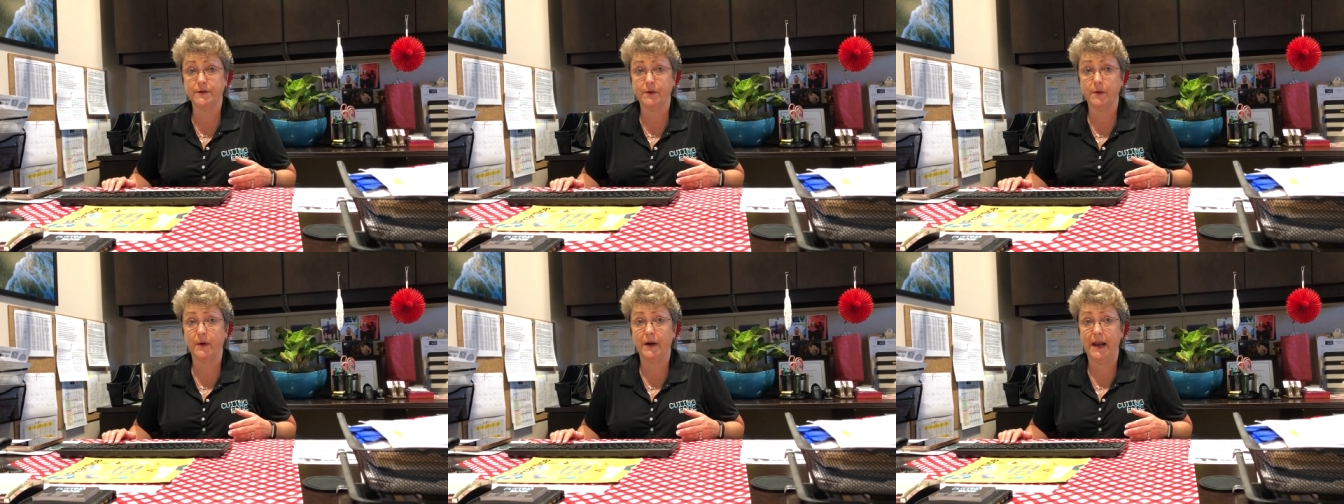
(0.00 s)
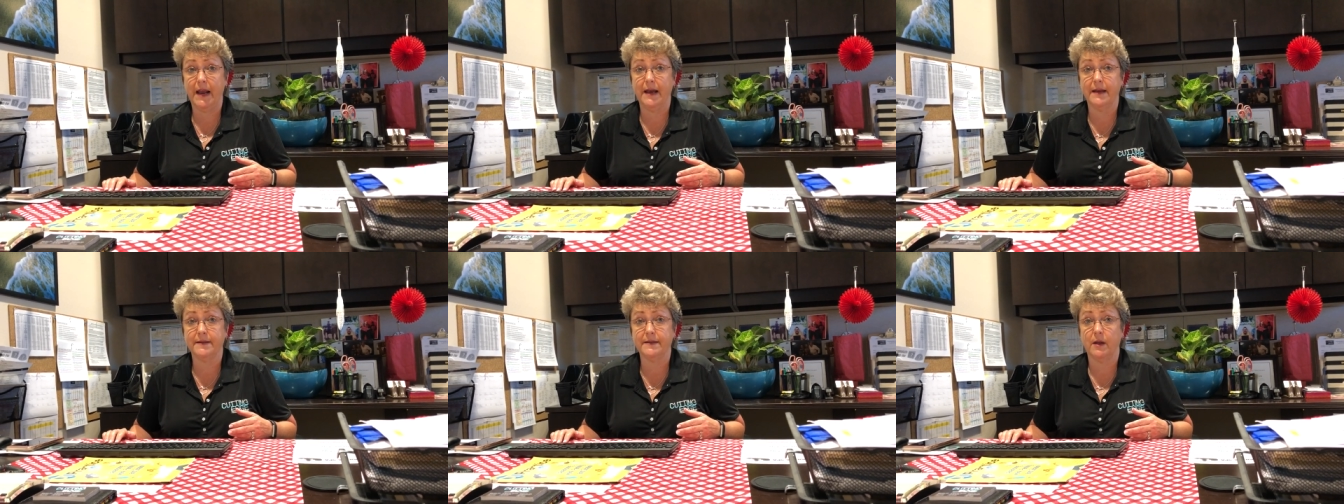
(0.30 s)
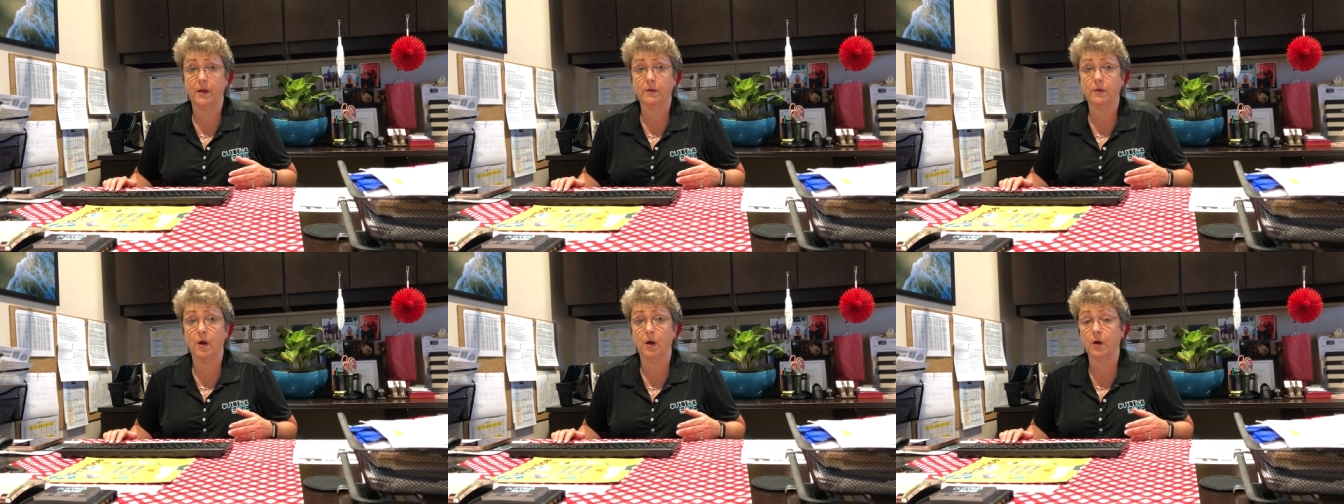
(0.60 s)
So it has
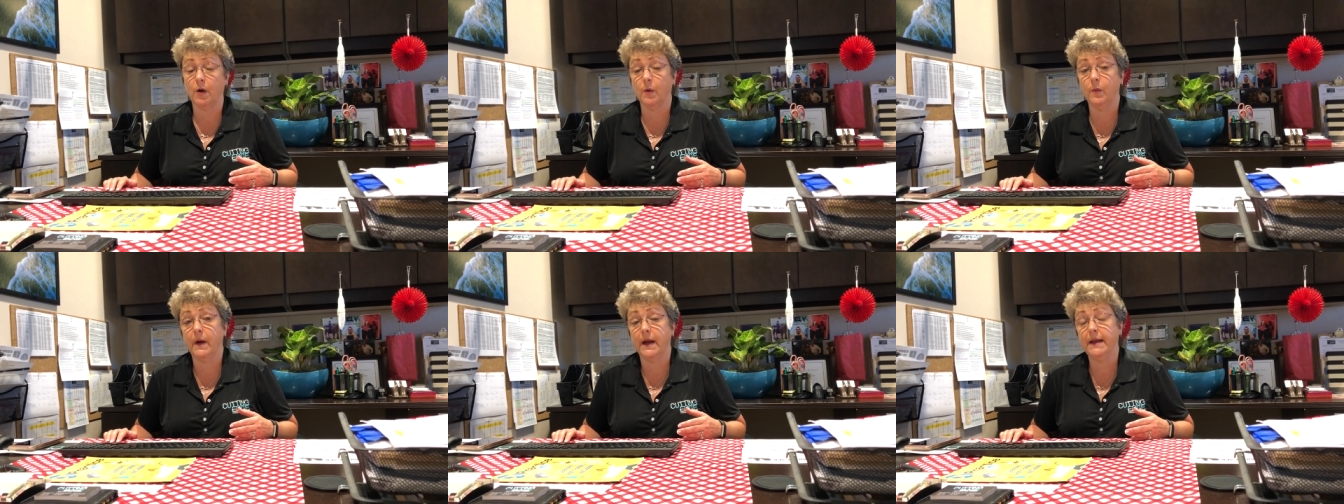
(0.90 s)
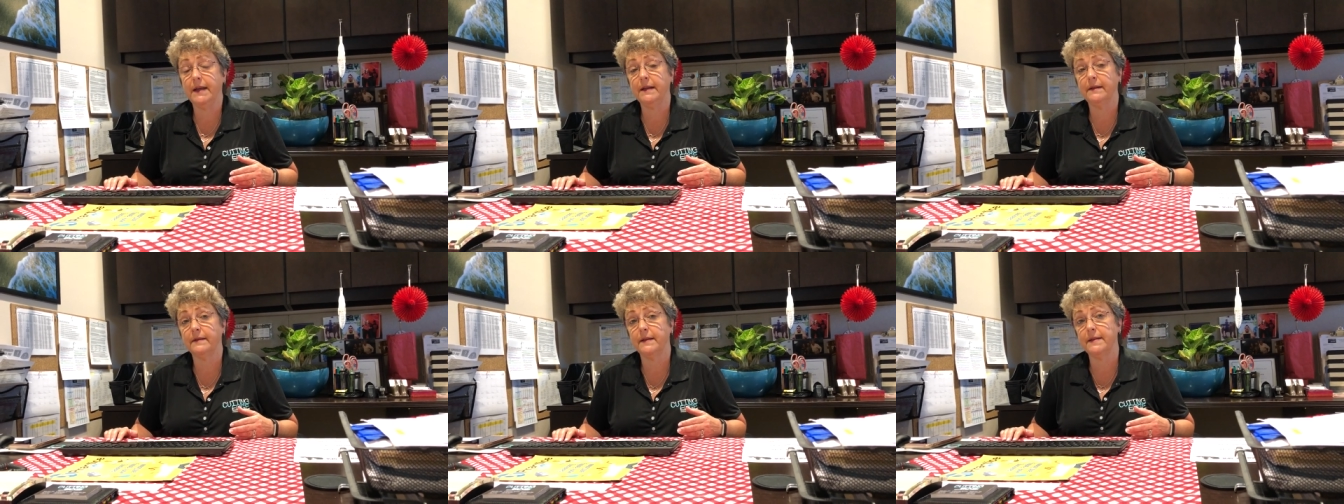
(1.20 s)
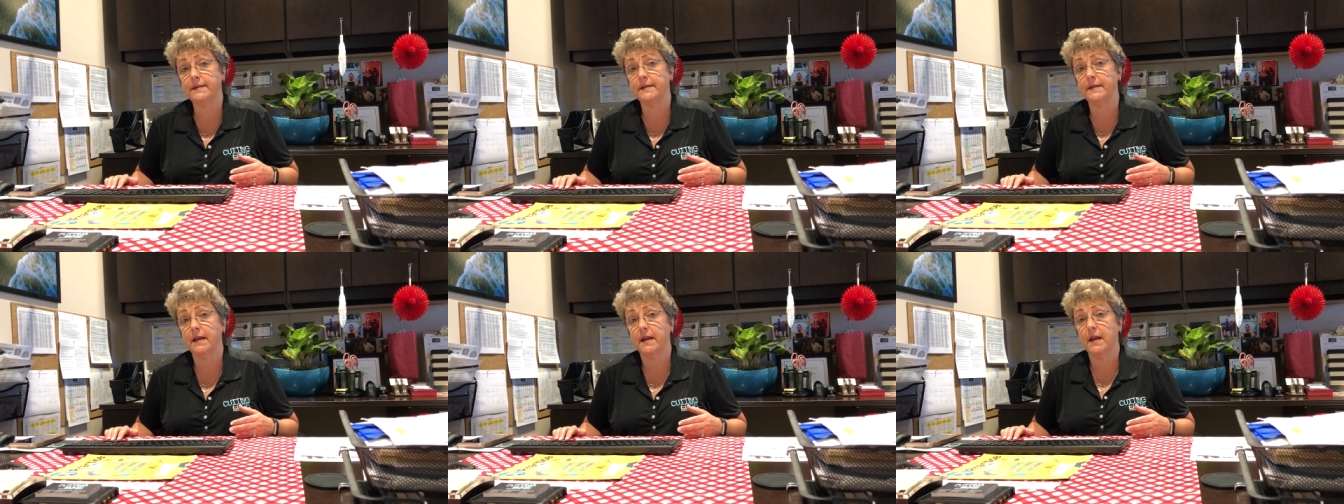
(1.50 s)
a longer waiting
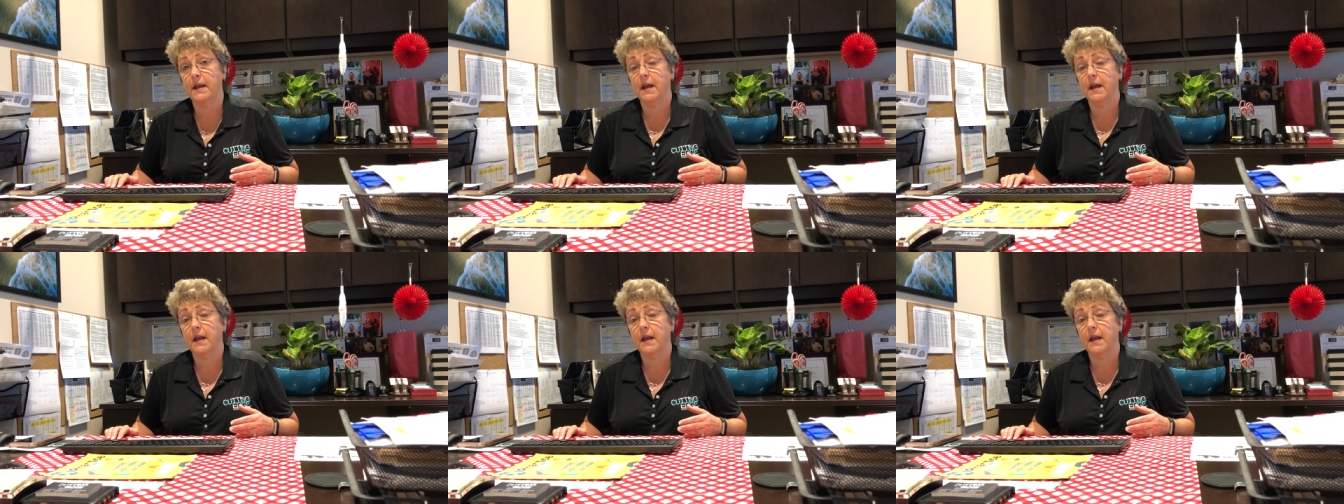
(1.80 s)
list.